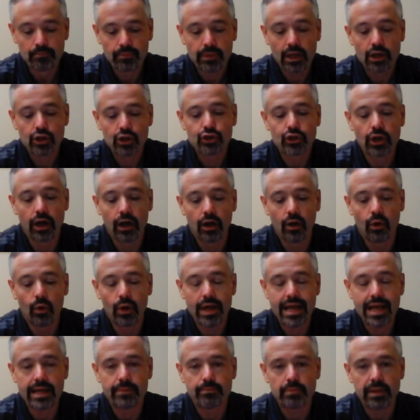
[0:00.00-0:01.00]
So
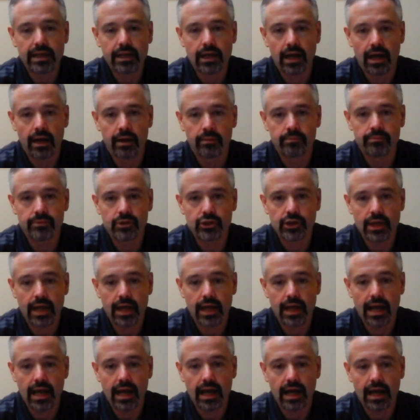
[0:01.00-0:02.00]
it becomes
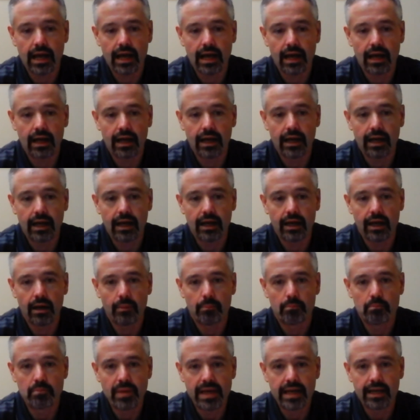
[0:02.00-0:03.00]
a
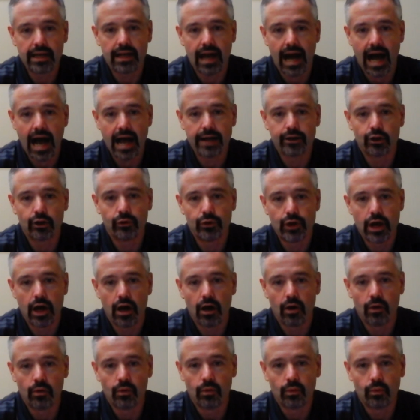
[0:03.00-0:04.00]
big, I don't
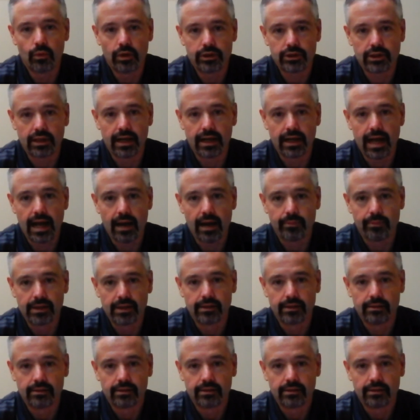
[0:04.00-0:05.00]
know what's going to happen.
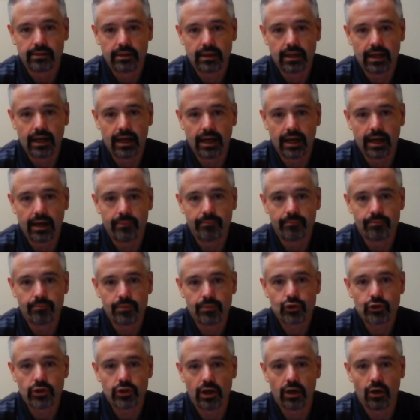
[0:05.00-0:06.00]

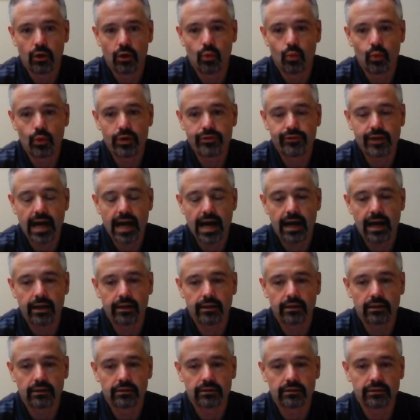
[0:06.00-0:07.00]
So we've got,
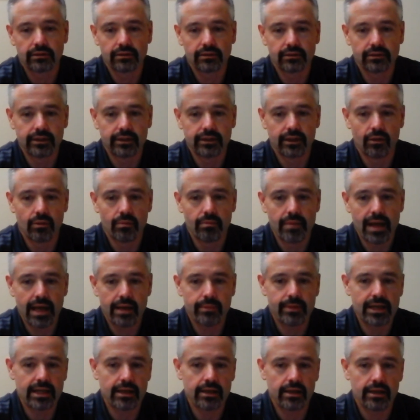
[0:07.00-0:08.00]

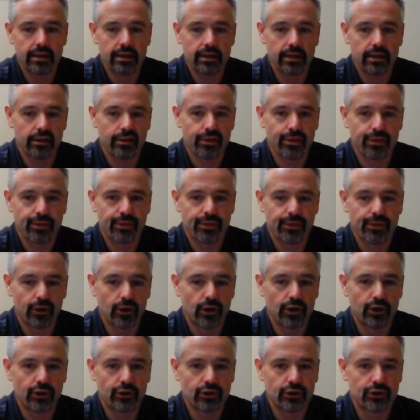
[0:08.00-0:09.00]
maybe a
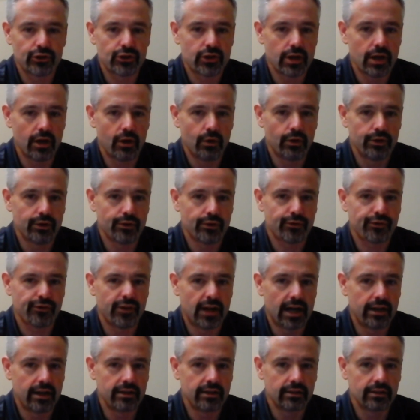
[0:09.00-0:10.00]
third or so of the
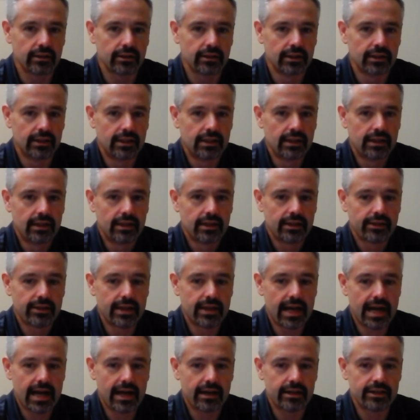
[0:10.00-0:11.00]
fund
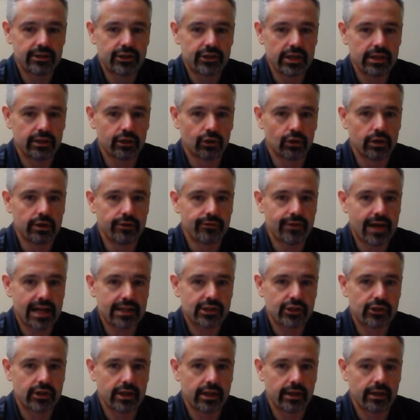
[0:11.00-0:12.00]
that is either
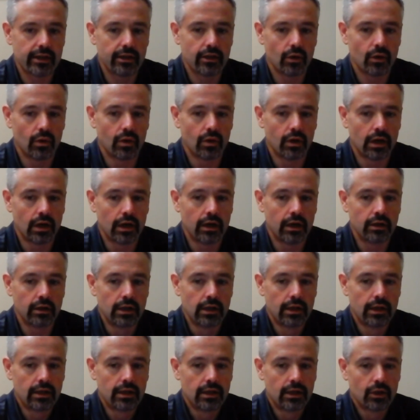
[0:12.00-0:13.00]
invested or
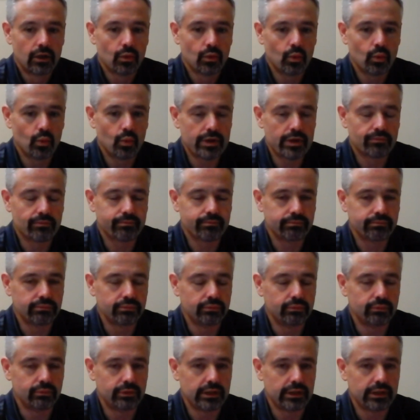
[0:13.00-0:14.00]
we
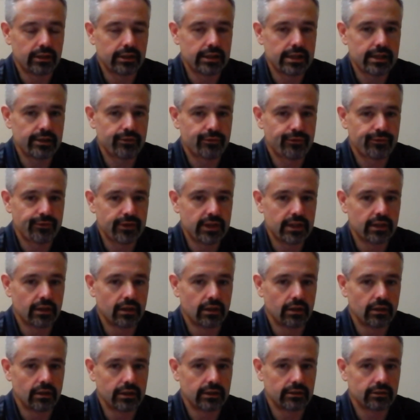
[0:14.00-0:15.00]
really
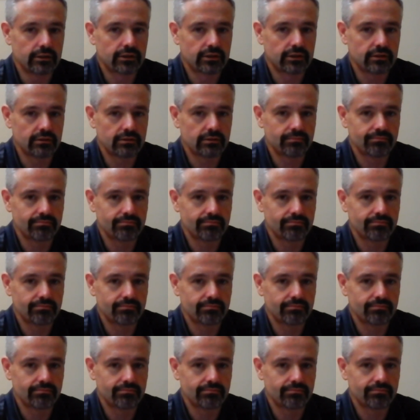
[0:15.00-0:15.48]
feel is